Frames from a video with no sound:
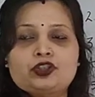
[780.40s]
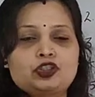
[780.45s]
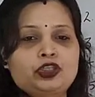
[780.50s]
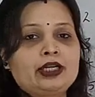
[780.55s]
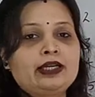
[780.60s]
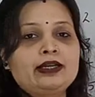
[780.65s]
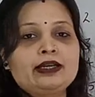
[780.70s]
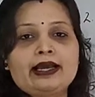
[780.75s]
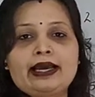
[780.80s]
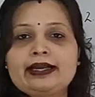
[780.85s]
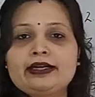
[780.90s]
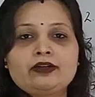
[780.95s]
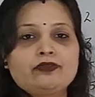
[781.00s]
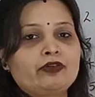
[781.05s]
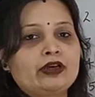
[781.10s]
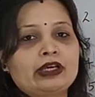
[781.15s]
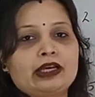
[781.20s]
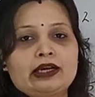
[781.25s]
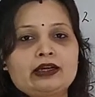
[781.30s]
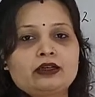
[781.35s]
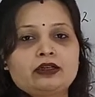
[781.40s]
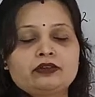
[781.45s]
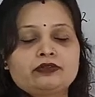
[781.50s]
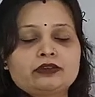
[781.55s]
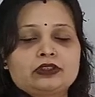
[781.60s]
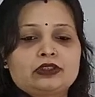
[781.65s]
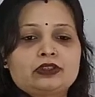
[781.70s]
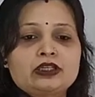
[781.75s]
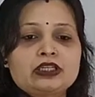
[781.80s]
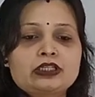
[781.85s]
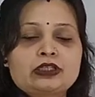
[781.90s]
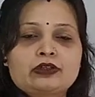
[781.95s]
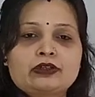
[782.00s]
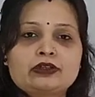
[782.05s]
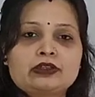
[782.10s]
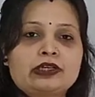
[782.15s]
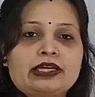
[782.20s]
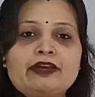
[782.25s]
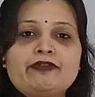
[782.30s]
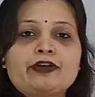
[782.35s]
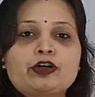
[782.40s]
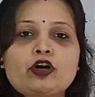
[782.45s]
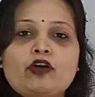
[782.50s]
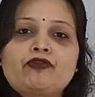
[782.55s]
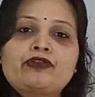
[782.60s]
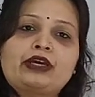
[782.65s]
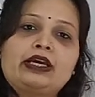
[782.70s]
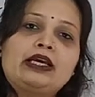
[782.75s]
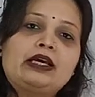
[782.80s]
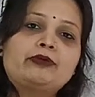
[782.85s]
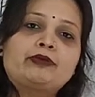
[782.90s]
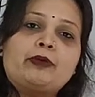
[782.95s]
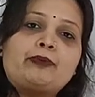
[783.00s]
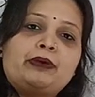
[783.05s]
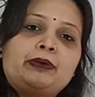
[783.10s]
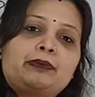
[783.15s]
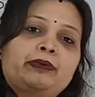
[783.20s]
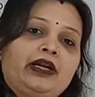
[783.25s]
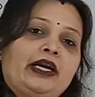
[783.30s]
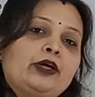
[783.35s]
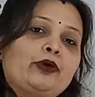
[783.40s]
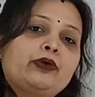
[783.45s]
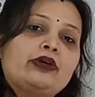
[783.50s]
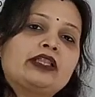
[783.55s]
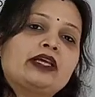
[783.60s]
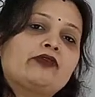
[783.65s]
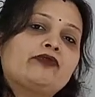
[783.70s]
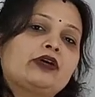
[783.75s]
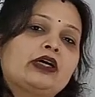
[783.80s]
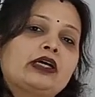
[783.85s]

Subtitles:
chill and we just leave it off. The people are doing their